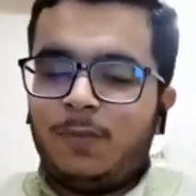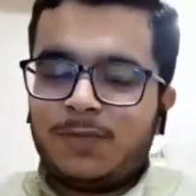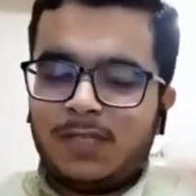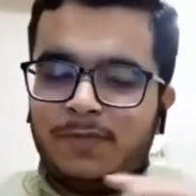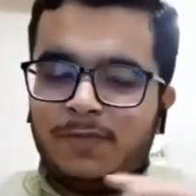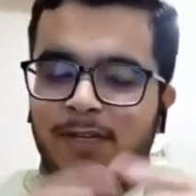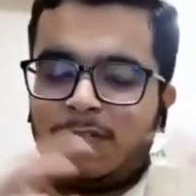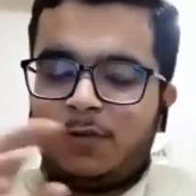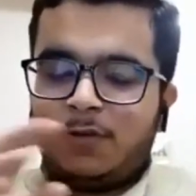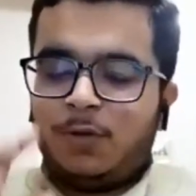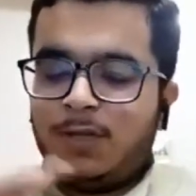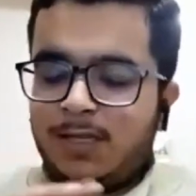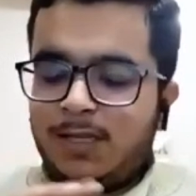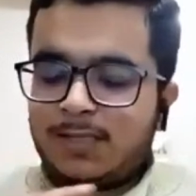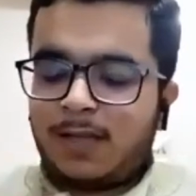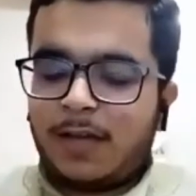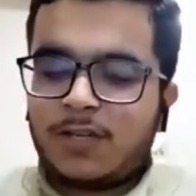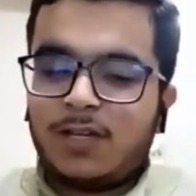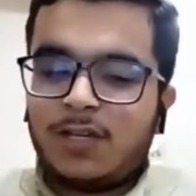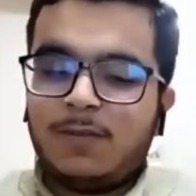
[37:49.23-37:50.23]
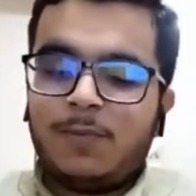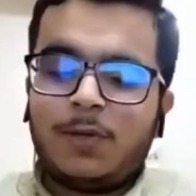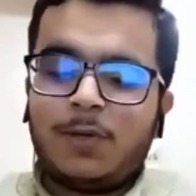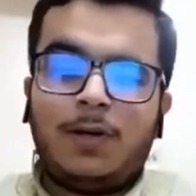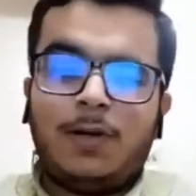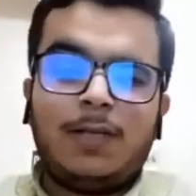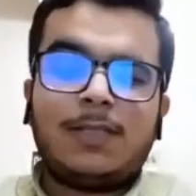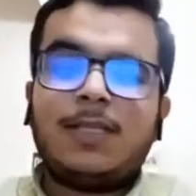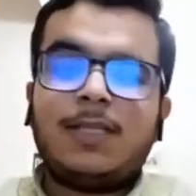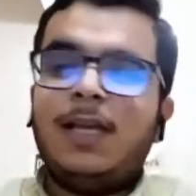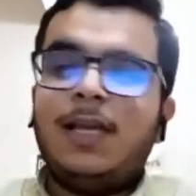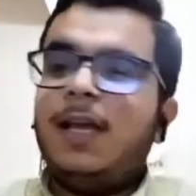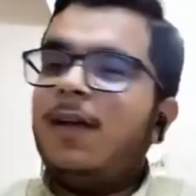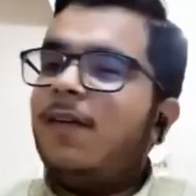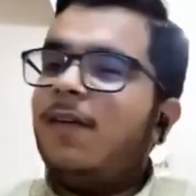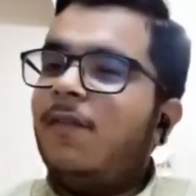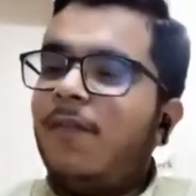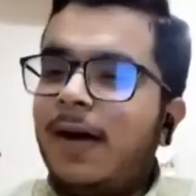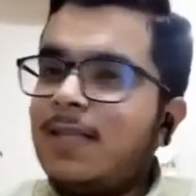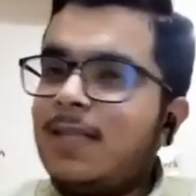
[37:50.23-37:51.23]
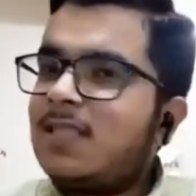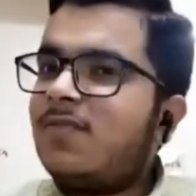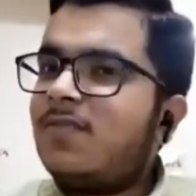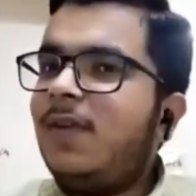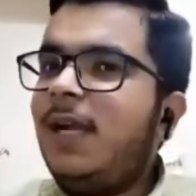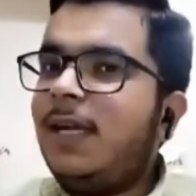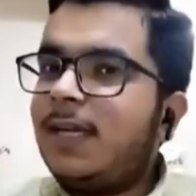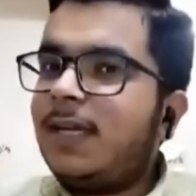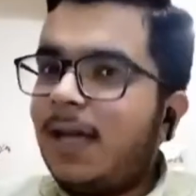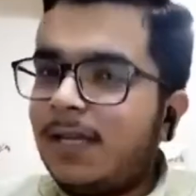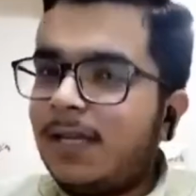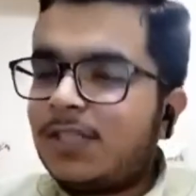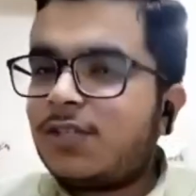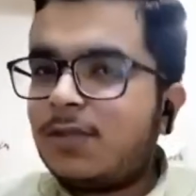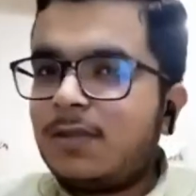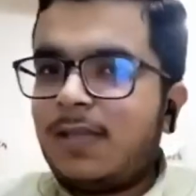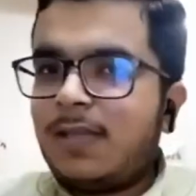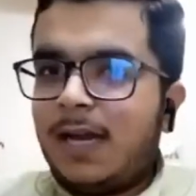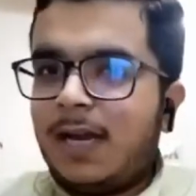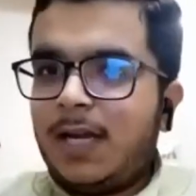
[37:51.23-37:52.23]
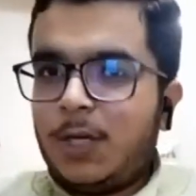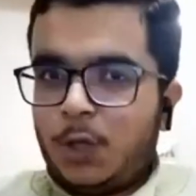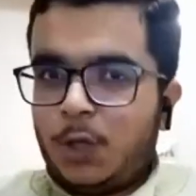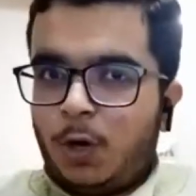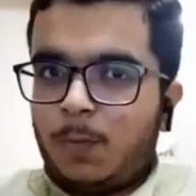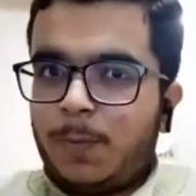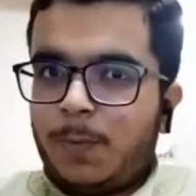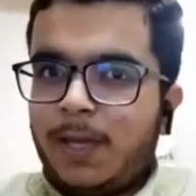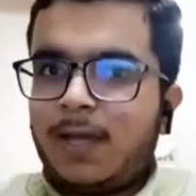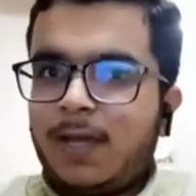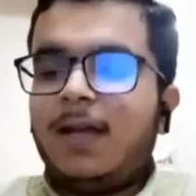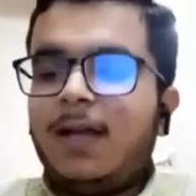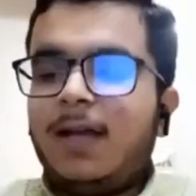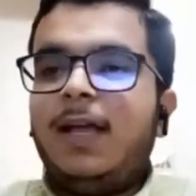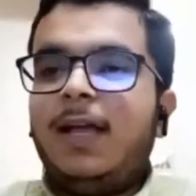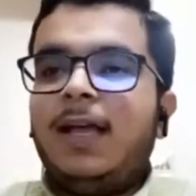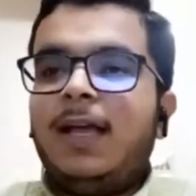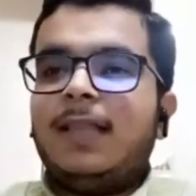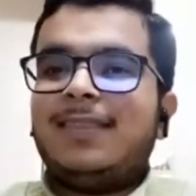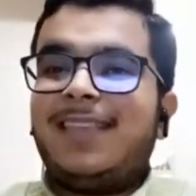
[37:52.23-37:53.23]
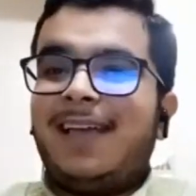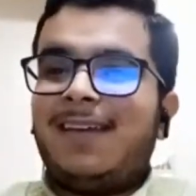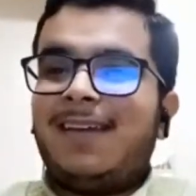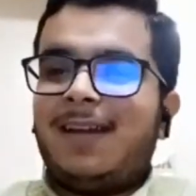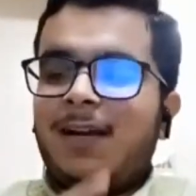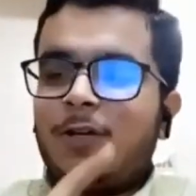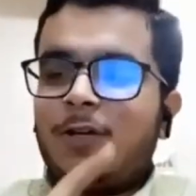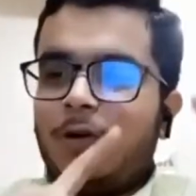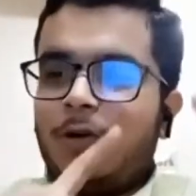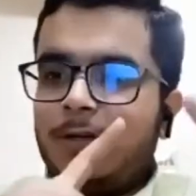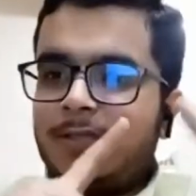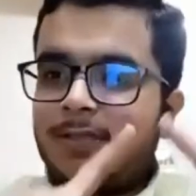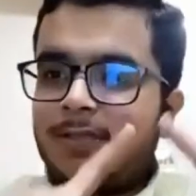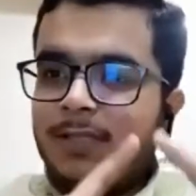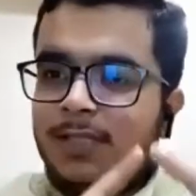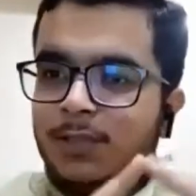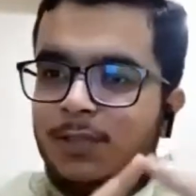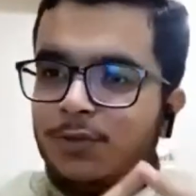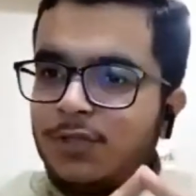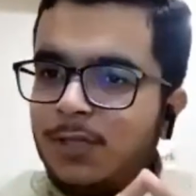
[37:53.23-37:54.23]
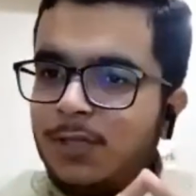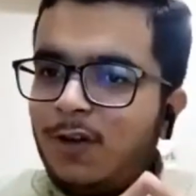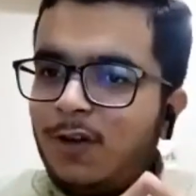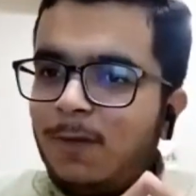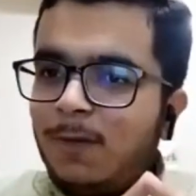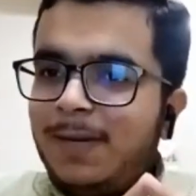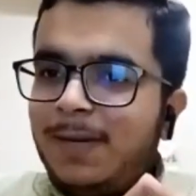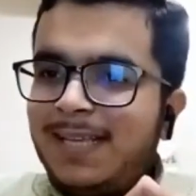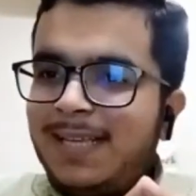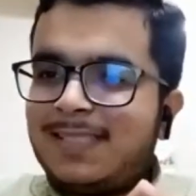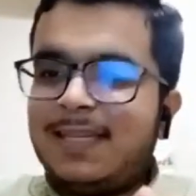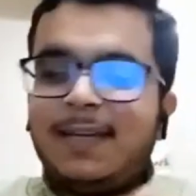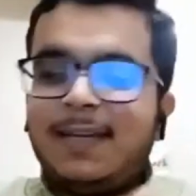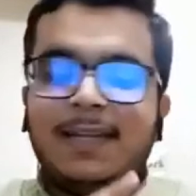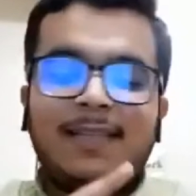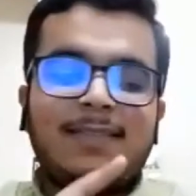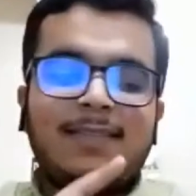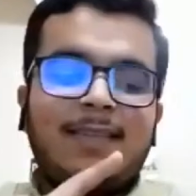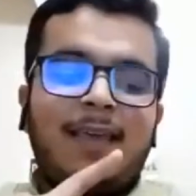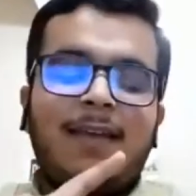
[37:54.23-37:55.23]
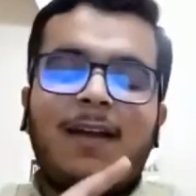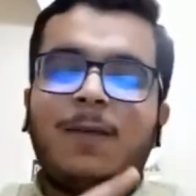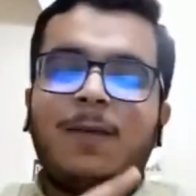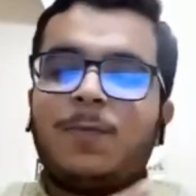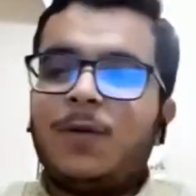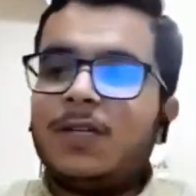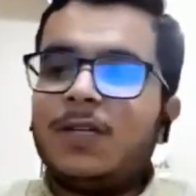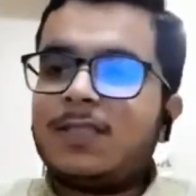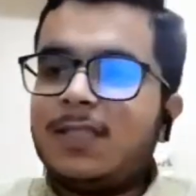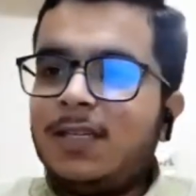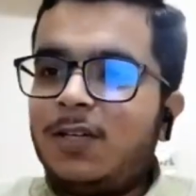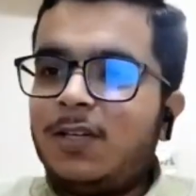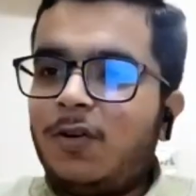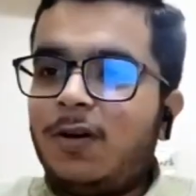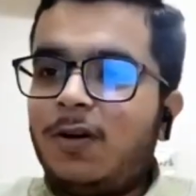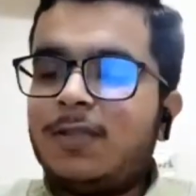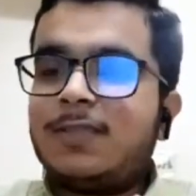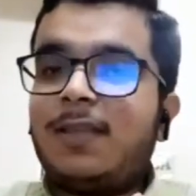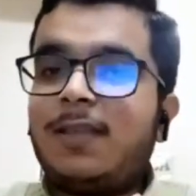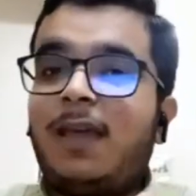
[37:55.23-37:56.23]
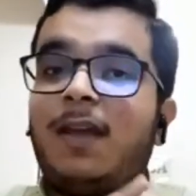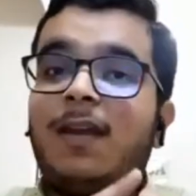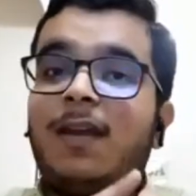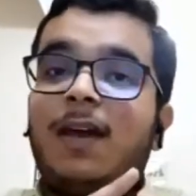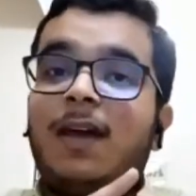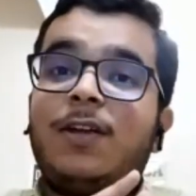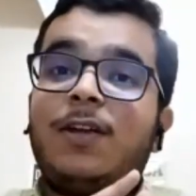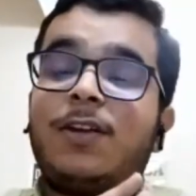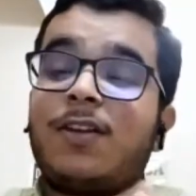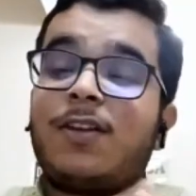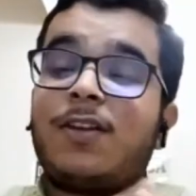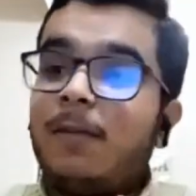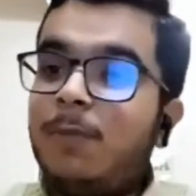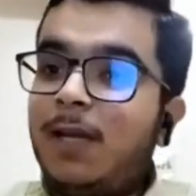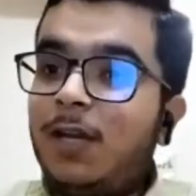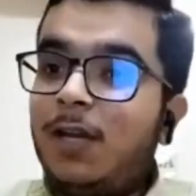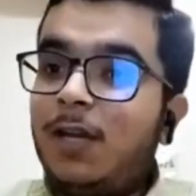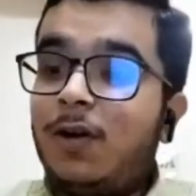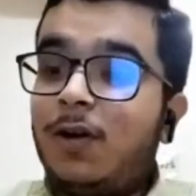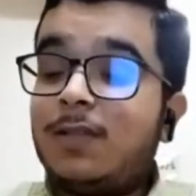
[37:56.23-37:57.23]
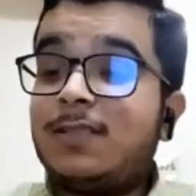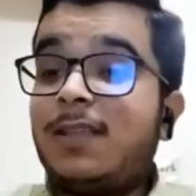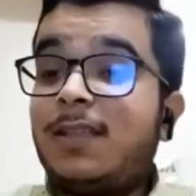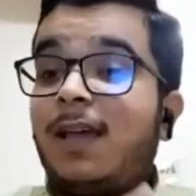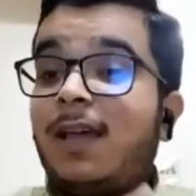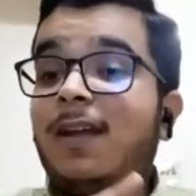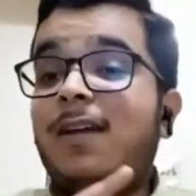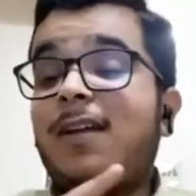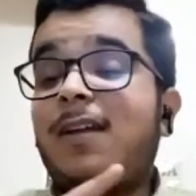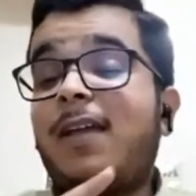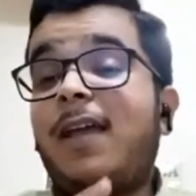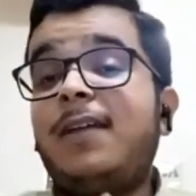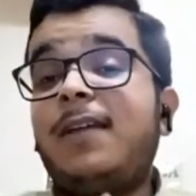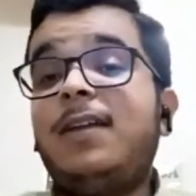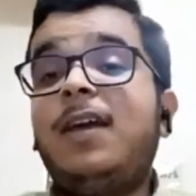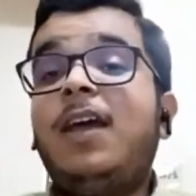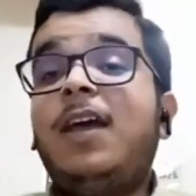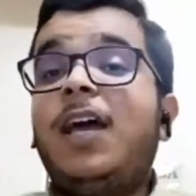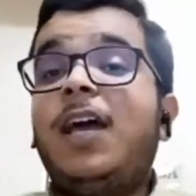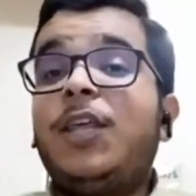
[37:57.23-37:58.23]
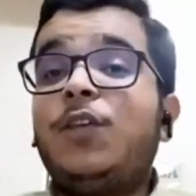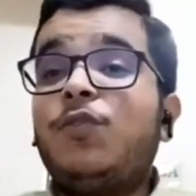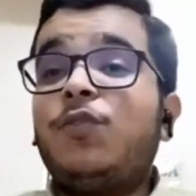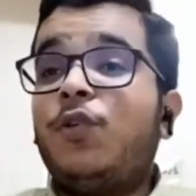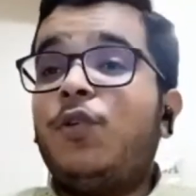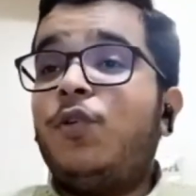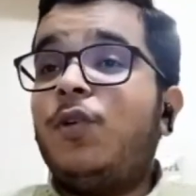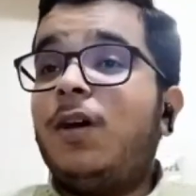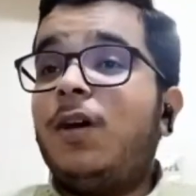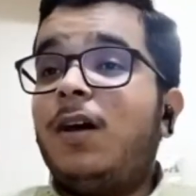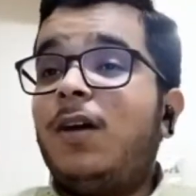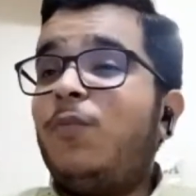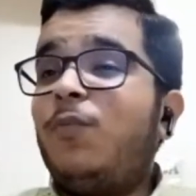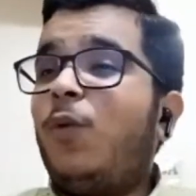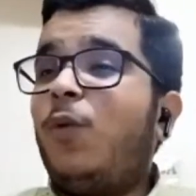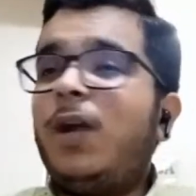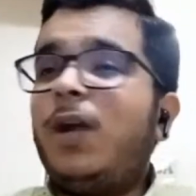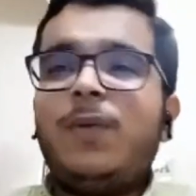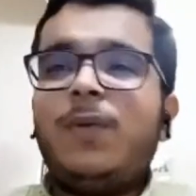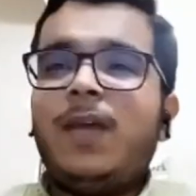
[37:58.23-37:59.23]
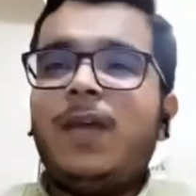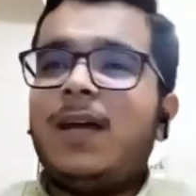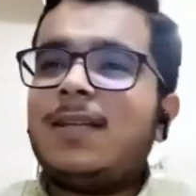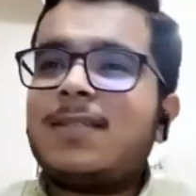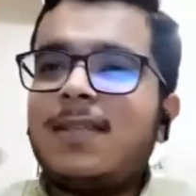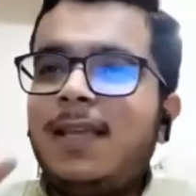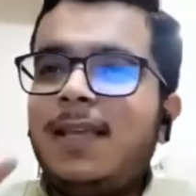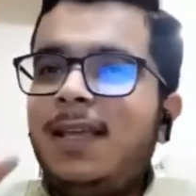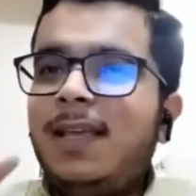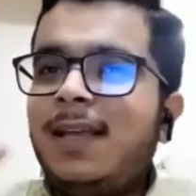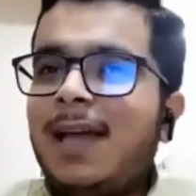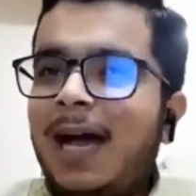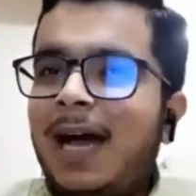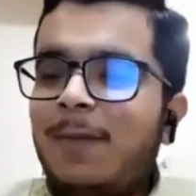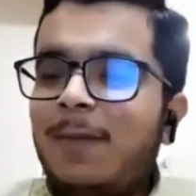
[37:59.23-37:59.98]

civil code discussion, because once we touch that topic, there are constitutional complexities, there are personal laws, there are tribal laws, there are again, what we are seeing